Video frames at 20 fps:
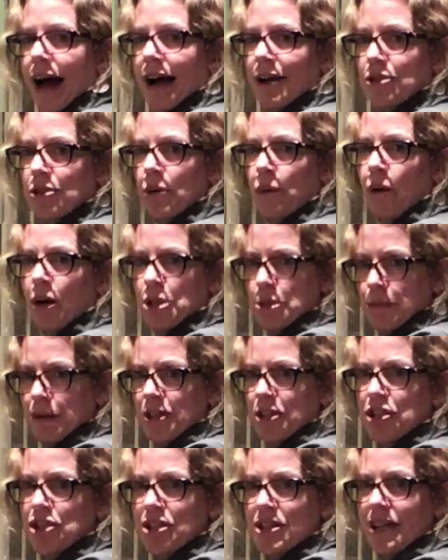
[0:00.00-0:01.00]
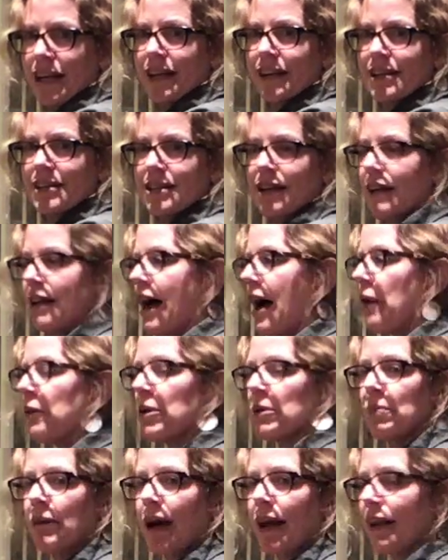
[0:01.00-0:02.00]
actually wash my dishes like this a lot
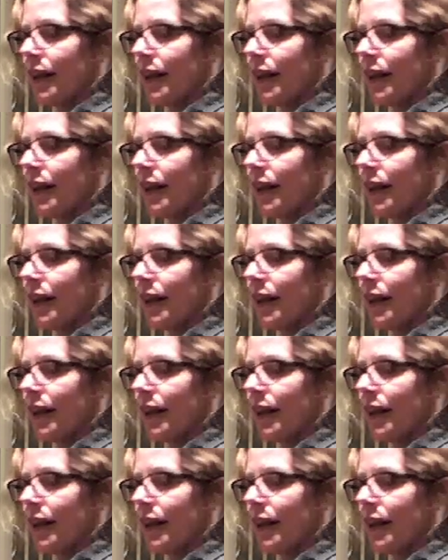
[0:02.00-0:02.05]
with my